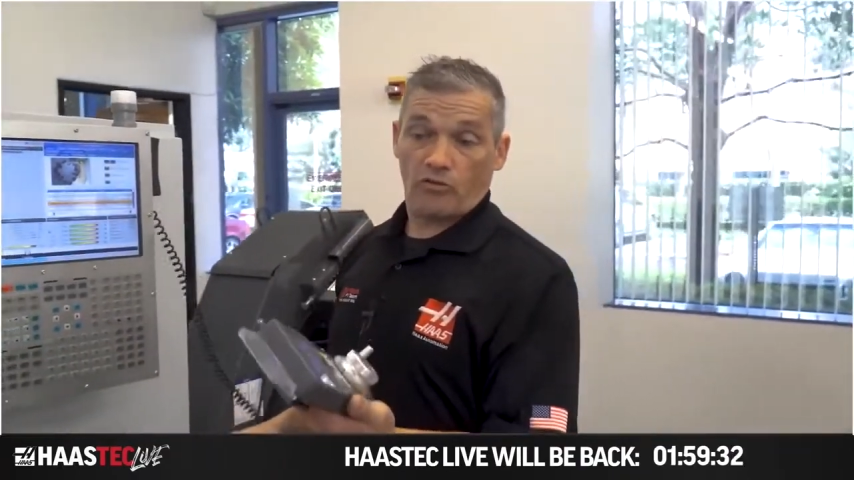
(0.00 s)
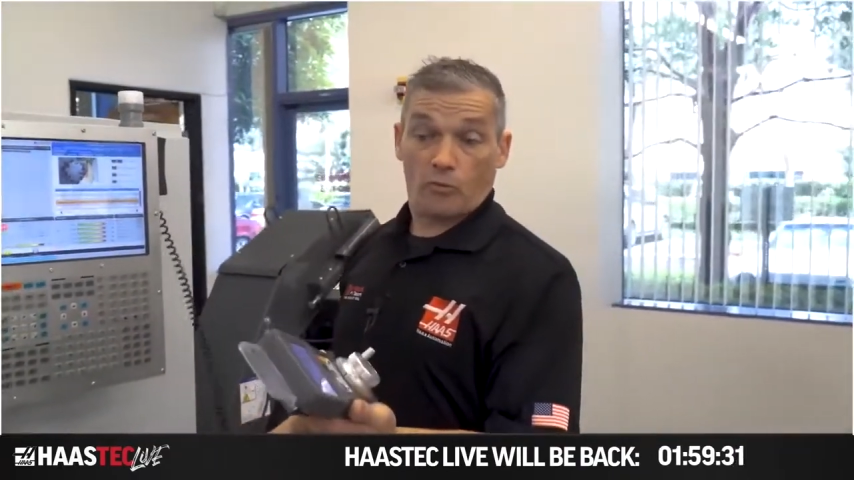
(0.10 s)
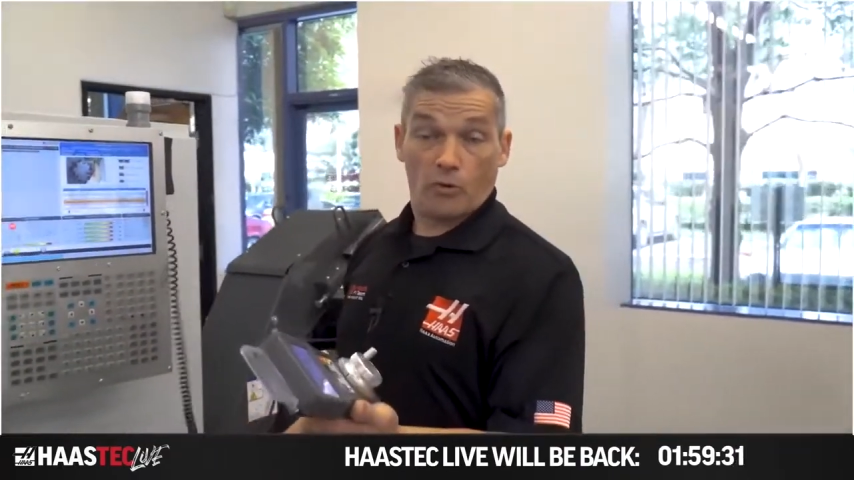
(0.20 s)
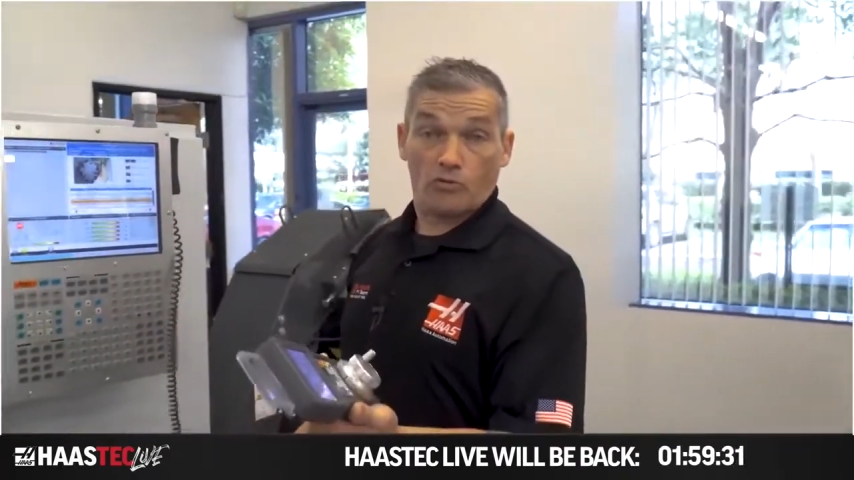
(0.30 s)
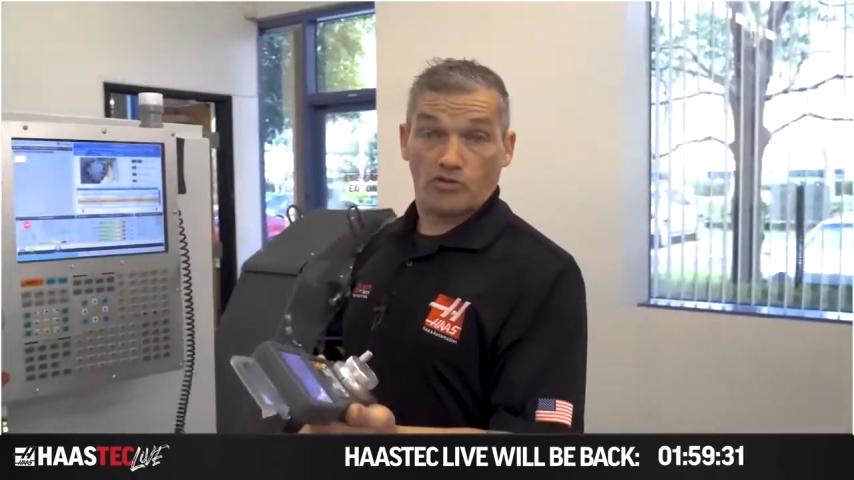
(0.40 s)
the
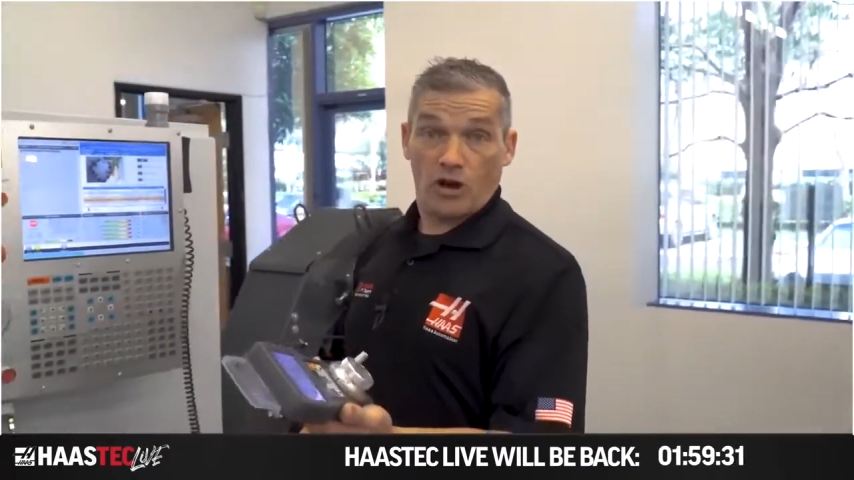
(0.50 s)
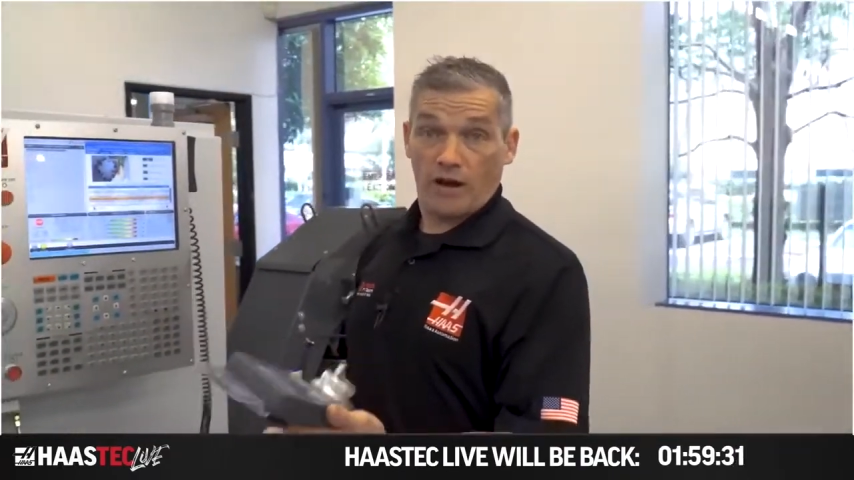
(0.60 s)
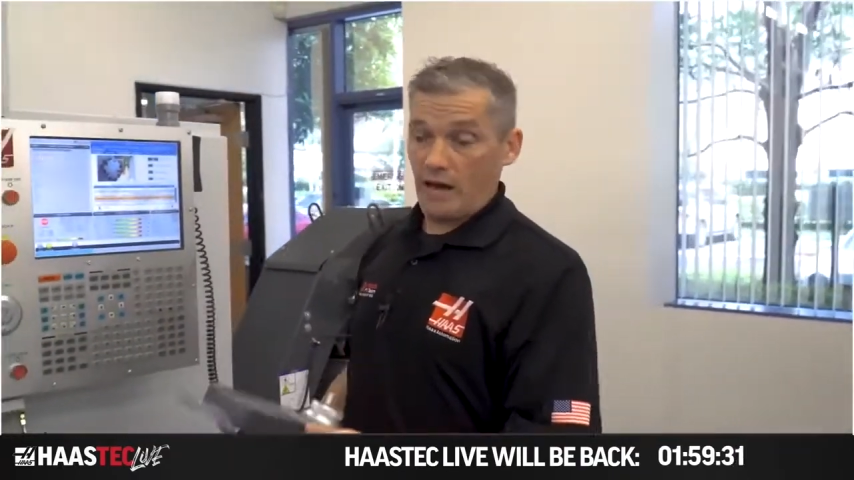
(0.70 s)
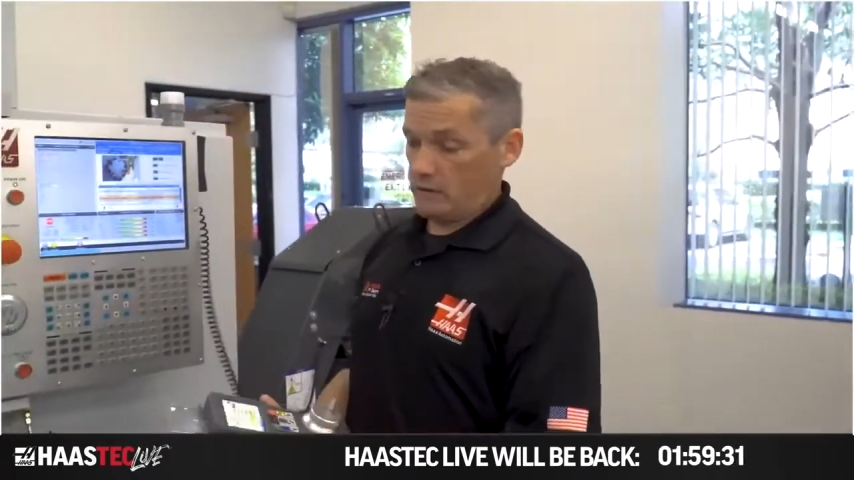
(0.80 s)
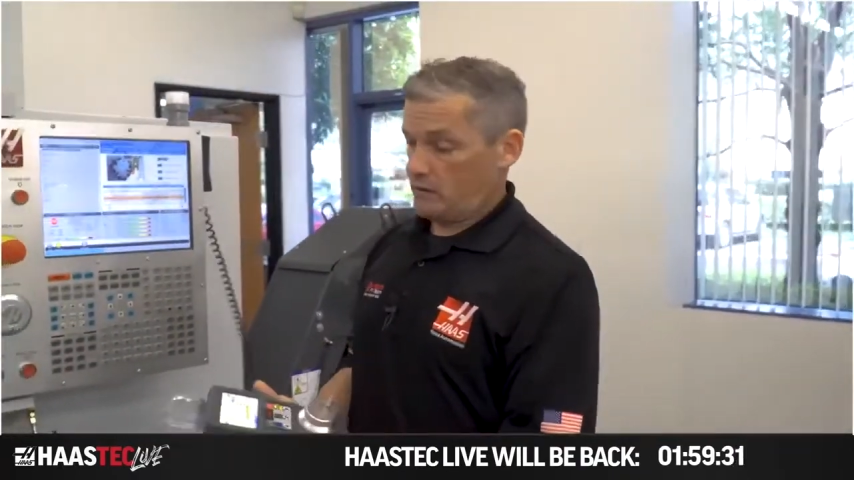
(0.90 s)
remote
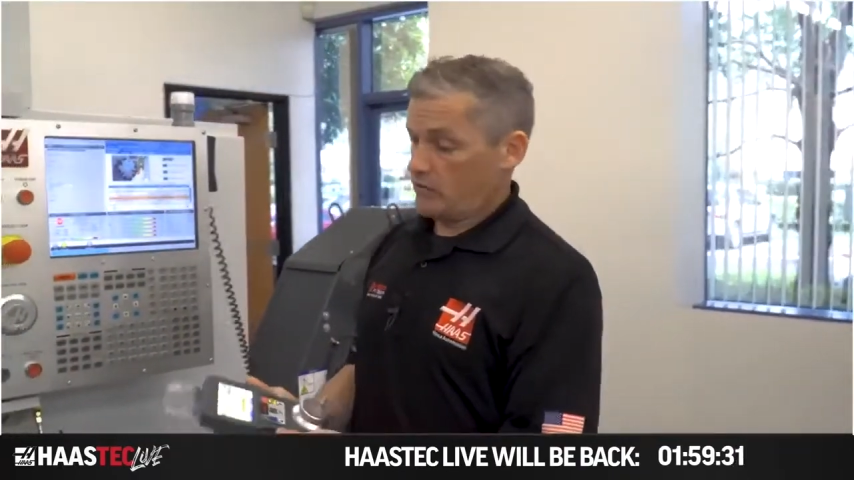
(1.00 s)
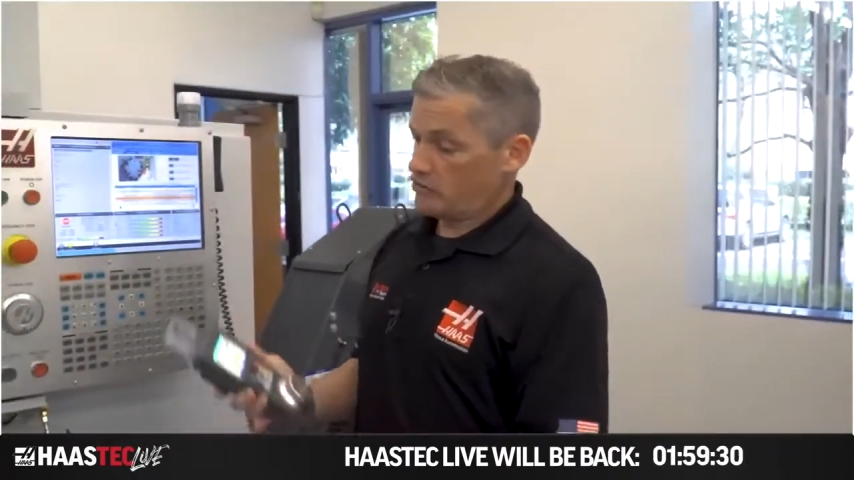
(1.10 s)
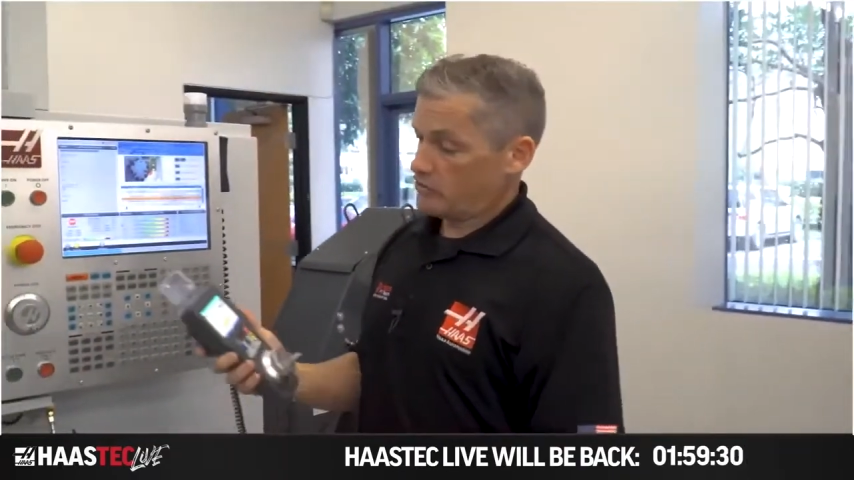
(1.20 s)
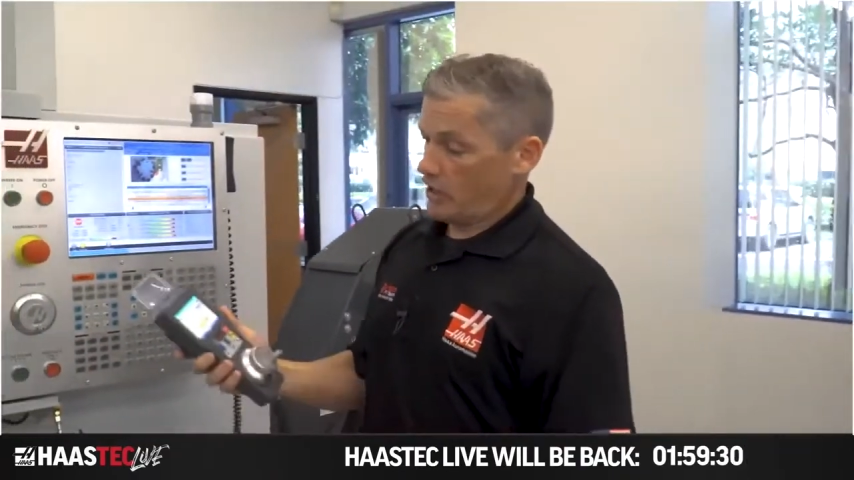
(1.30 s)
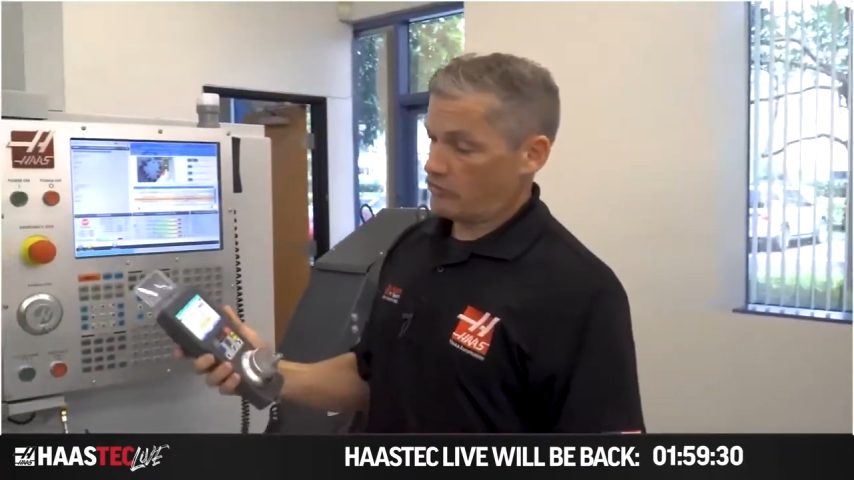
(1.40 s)
jog handle, in
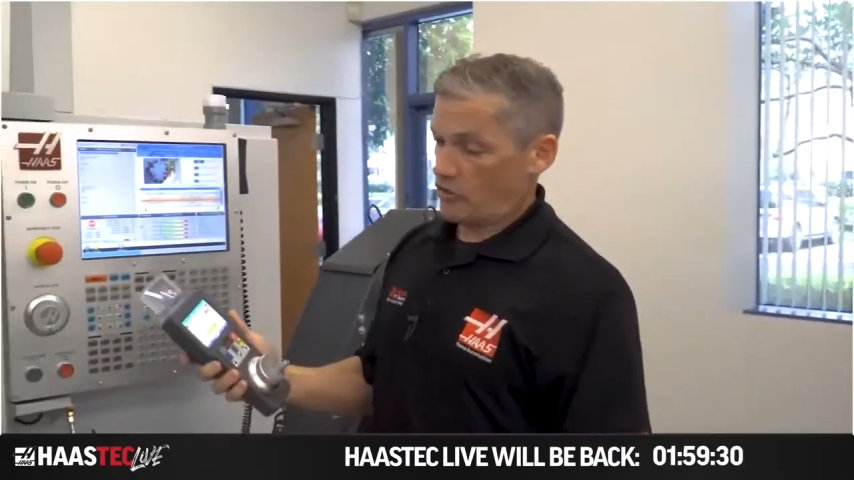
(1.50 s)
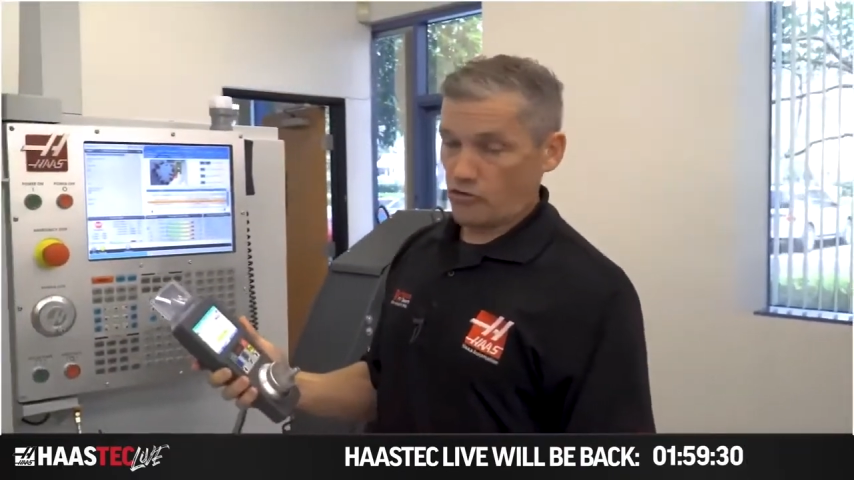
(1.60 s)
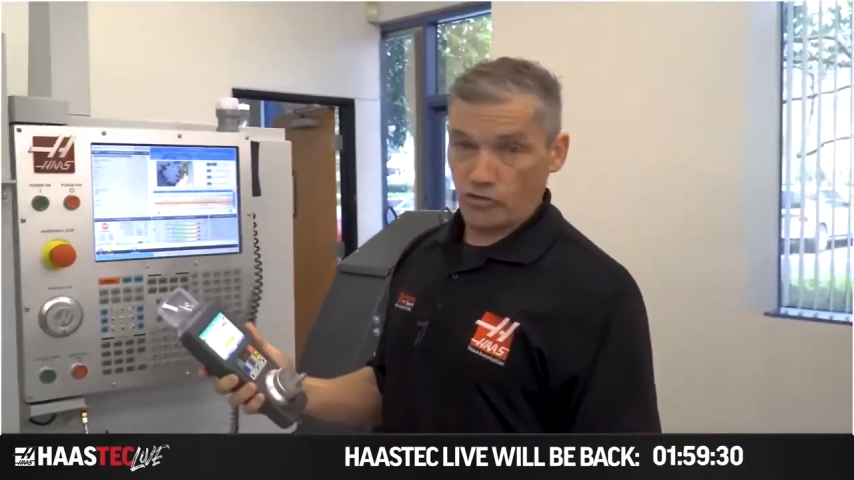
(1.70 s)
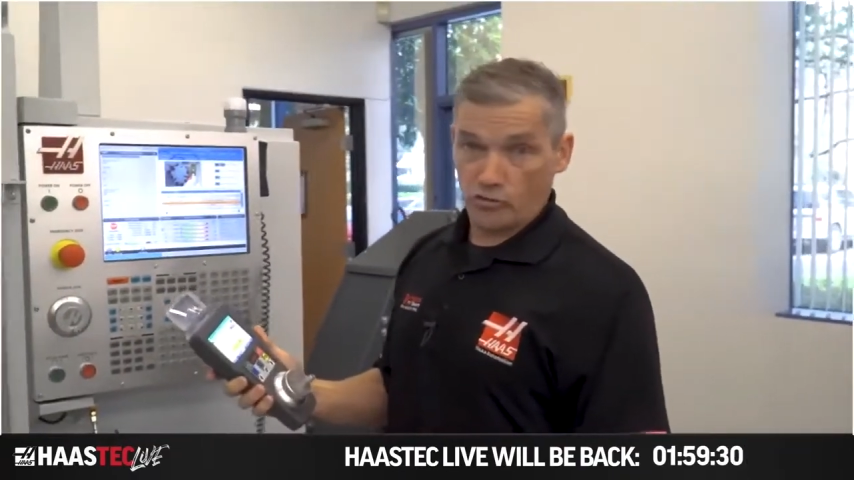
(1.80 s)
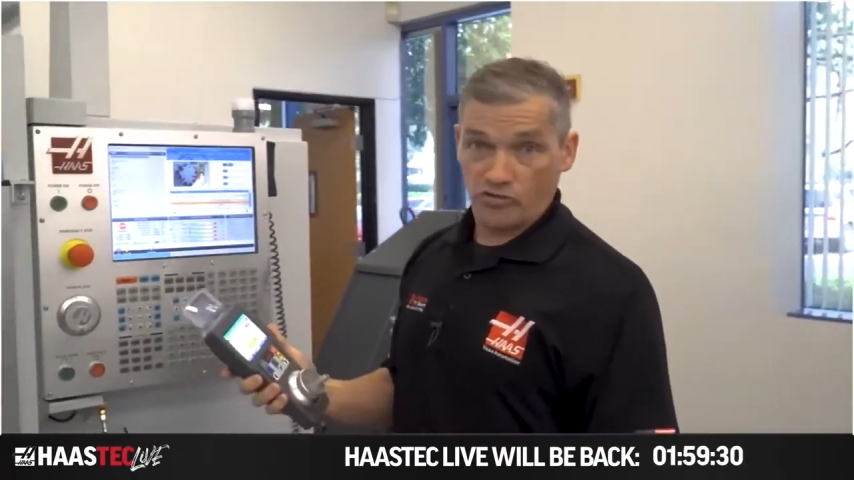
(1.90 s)
this case,
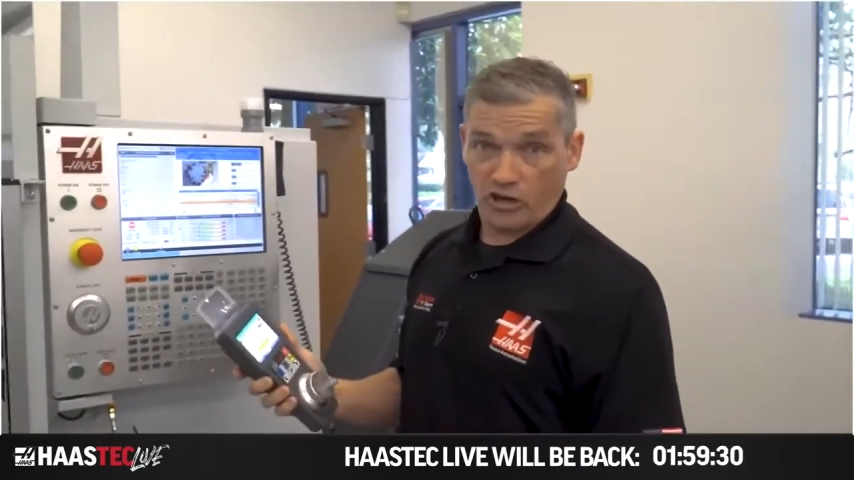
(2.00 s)
our new